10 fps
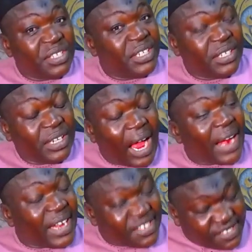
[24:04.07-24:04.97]
ri
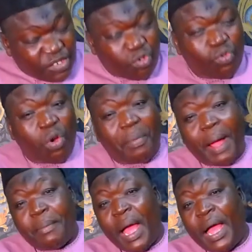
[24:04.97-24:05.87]
arrest inu won
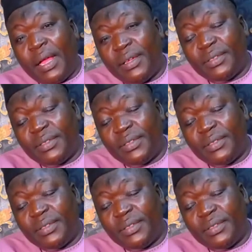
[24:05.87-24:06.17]
papa